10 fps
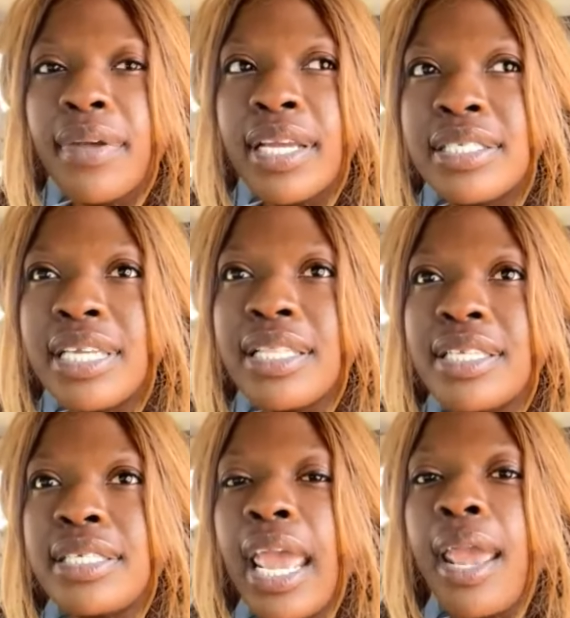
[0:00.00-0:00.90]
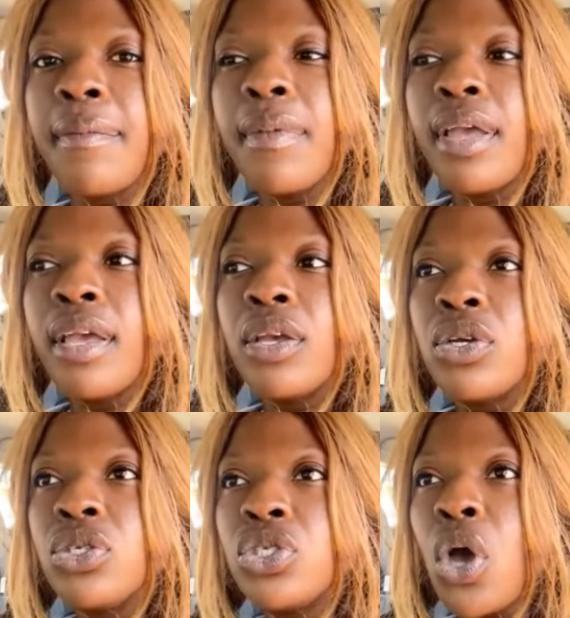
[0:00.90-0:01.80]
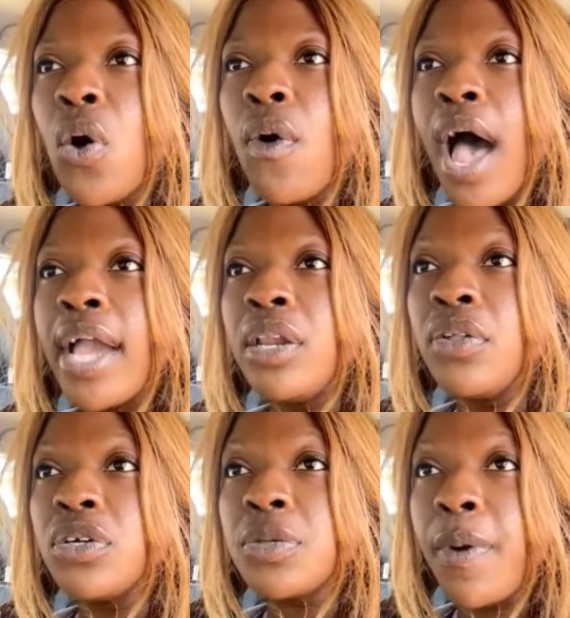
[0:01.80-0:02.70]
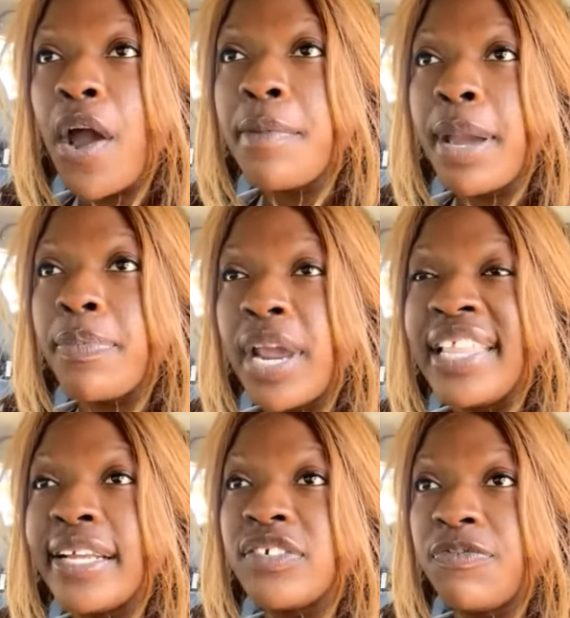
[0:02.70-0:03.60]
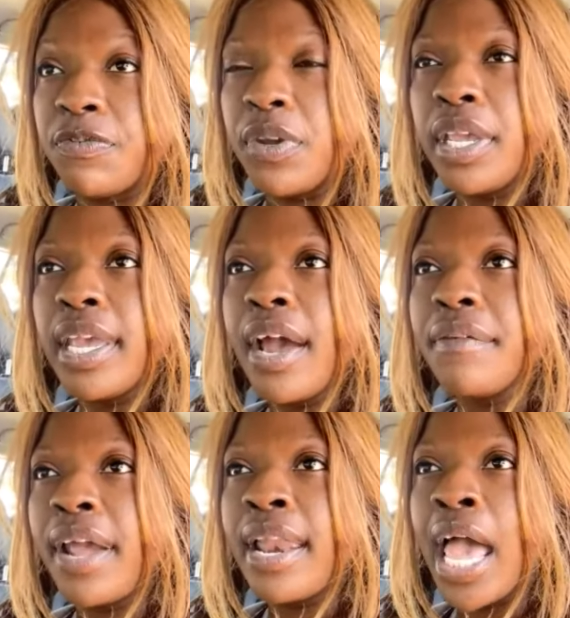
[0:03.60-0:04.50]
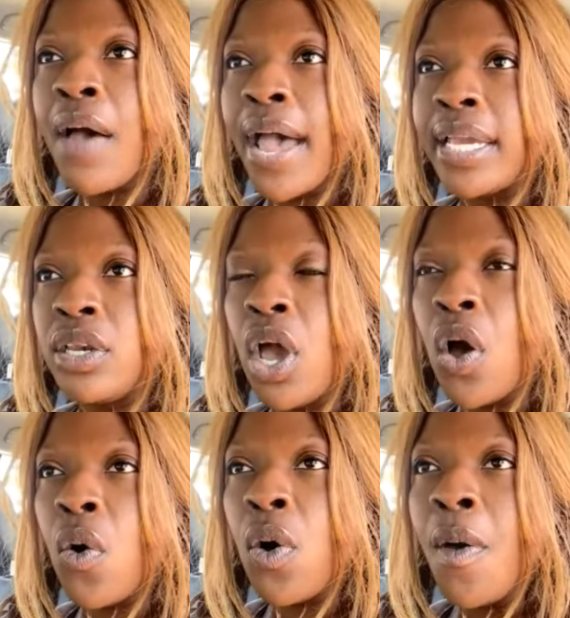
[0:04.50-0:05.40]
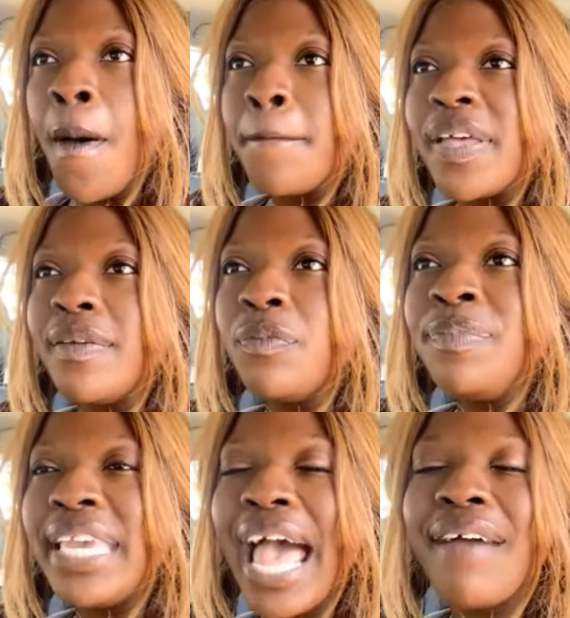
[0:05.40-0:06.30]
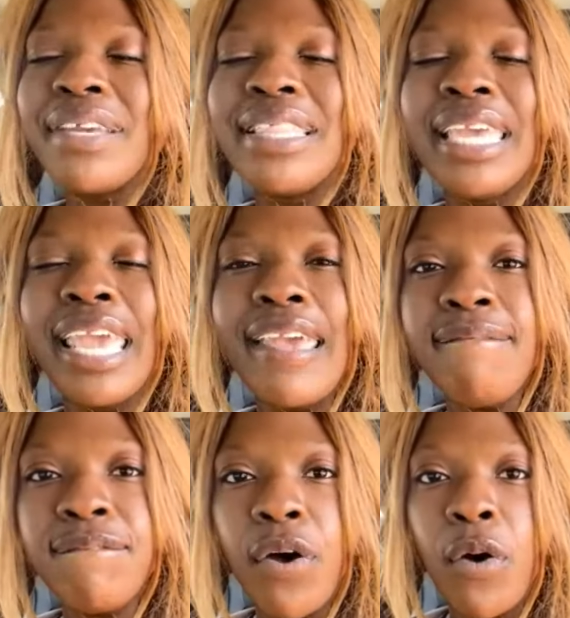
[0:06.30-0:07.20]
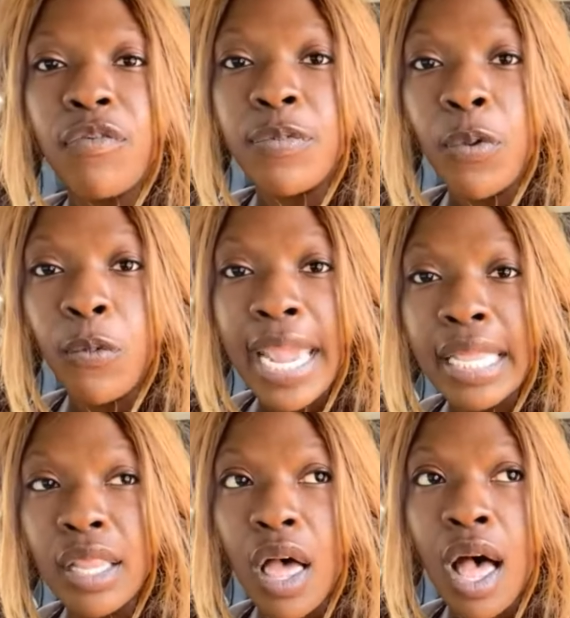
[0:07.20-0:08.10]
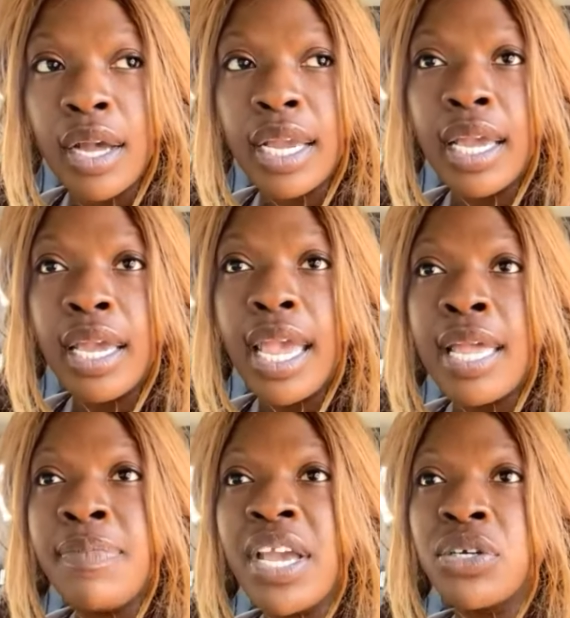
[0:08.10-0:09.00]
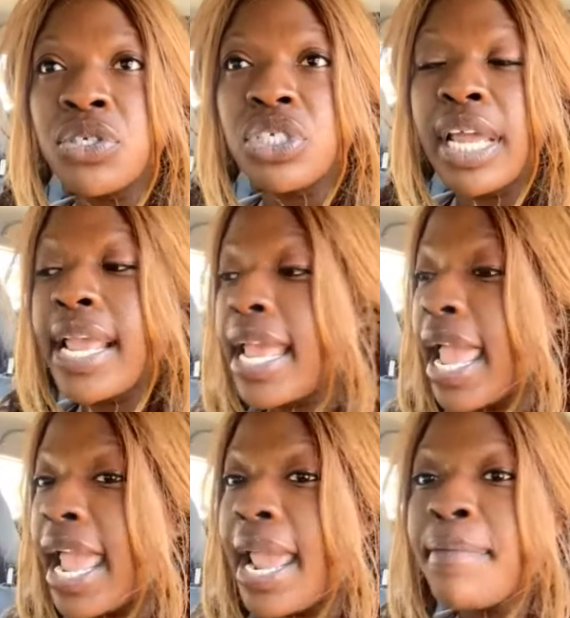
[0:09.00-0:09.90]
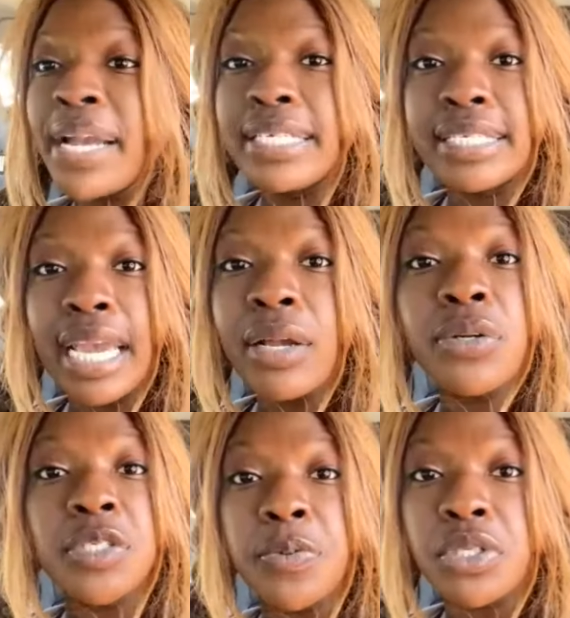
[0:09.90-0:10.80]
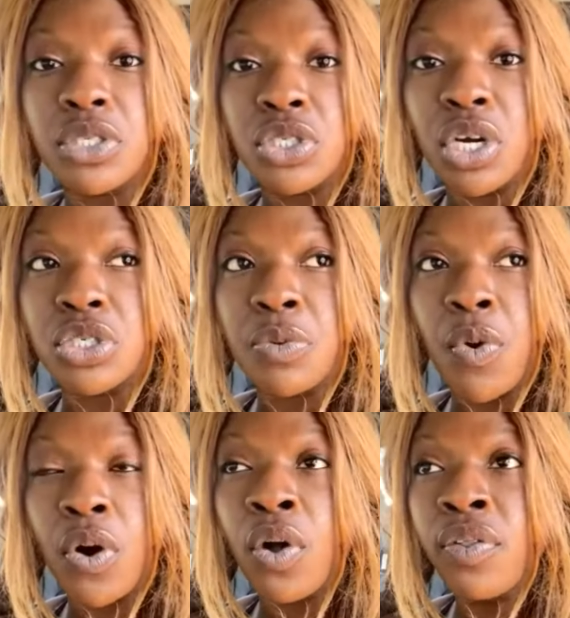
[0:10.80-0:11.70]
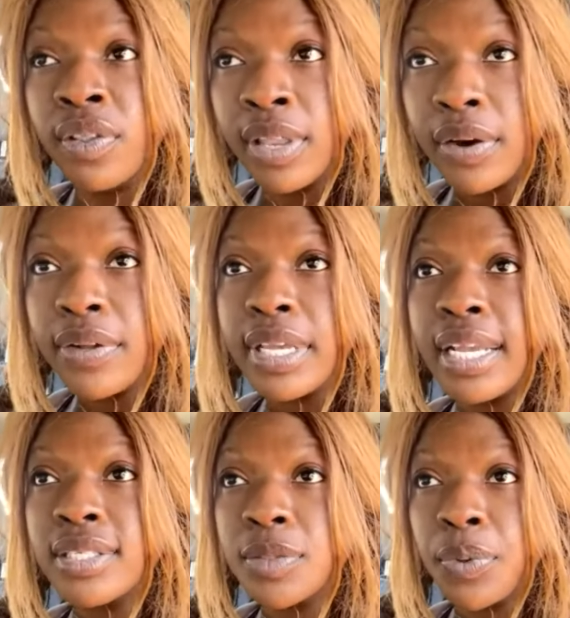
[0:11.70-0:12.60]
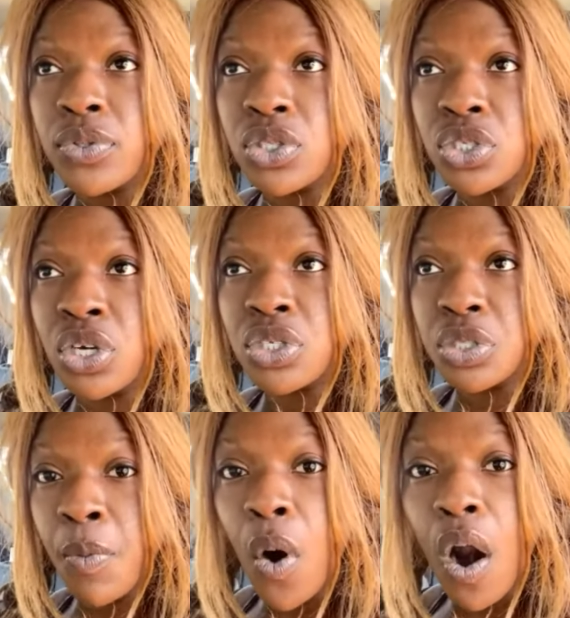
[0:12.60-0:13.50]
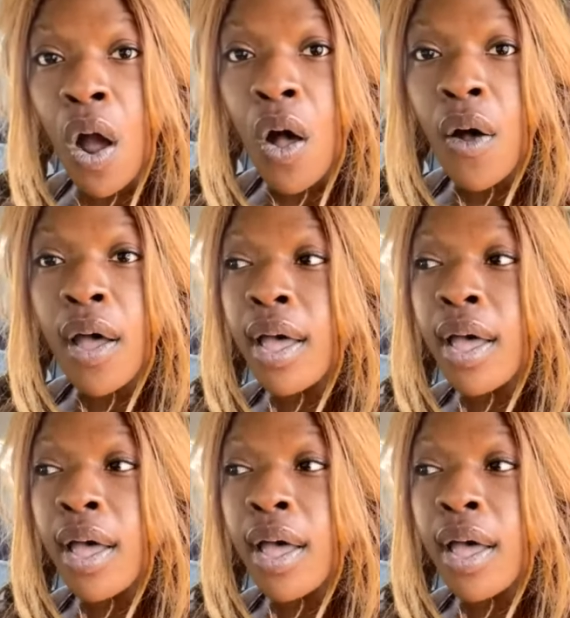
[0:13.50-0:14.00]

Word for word: It stayed the same. So I know there's a part of my brain that's freaking out right now. I know. But me having the info from the weight log and me understanding, hey, my cycle is supposed to start tomorrow. Literally, it's supposed to start tomorrow.